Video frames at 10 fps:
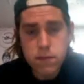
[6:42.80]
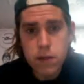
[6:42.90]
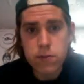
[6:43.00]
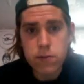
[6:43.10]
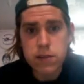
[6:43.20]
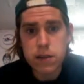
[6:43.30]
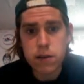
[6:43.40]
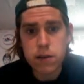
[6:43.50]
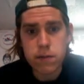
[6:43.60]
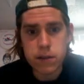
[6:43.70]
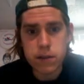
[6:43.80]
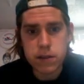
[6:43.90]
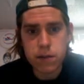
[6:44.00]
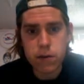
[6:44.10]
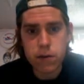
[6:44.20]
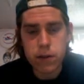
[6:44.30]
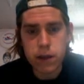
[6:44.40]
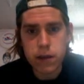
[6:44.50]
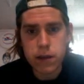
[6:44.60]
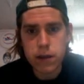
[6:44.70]
with the stink ball
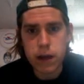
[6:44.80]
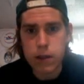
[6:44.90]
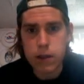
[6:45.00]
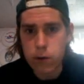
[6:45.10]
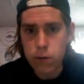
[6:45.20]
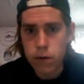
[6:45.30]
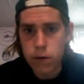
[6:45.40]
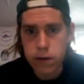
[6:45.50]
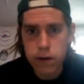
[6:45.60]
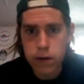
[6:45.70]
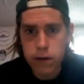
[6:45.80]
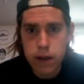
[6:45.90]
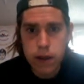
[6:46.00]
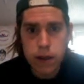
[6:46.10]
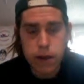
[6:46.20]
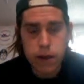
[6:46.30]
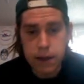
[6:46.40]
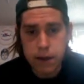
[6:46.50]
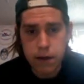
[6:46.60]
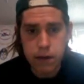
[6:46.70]
grenade, I know
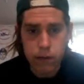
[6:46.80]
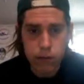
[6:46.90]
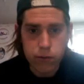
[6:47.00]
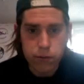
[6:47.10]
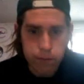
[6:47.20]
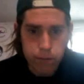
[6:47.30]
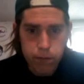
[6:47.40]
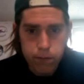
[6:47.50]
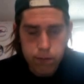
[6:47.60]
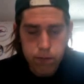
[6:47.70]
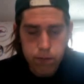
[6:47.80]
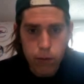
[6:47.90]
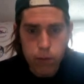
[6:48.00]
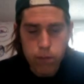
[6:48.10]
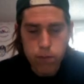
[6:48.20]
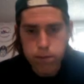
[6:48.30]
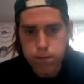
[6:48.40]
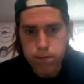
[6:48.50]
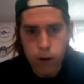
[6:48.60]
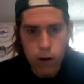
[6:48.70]
that those rubber
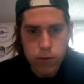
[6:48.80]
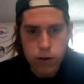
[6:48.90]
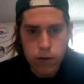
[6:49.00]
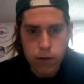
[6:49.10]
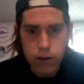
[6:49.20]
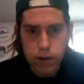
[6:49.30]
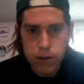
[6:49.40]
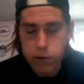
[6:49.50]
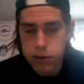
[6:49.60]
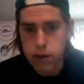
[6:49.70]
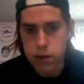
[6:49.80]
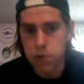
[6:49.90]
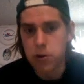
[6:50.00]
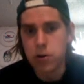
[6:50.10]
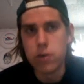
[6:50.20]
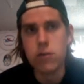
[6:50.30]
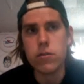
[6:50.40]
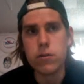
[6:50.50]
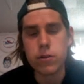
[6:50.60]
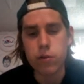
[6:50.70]
balls or whatever, and explosive, it would hurt,
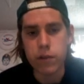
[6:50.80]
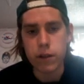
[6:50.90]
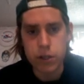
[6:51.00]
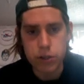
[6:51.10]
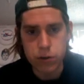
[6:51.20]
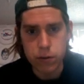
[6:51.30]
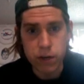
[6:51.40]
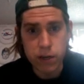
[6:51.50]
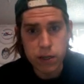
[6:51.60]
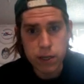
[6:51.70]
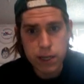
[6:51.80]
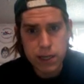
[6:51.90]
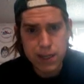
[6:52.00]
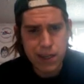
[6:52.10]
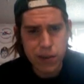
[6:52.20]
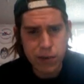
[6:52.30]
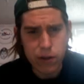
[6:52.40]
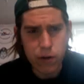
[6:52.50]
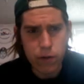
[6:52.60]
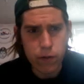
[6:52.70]
if it hits you, but that
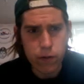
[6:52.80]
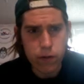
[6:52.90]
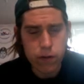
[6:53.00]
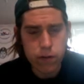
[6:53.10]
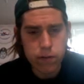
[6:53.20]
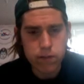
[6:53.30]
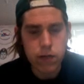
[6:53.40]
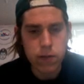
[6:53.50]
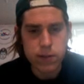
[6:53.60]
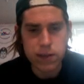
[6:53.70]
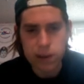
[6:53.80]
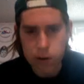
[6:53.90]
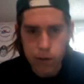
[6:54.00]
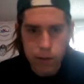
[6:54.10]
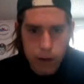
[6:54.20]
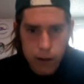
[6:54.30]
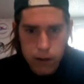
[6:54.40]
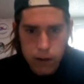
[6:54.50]
would hurt for, I don't want to say a little bit, but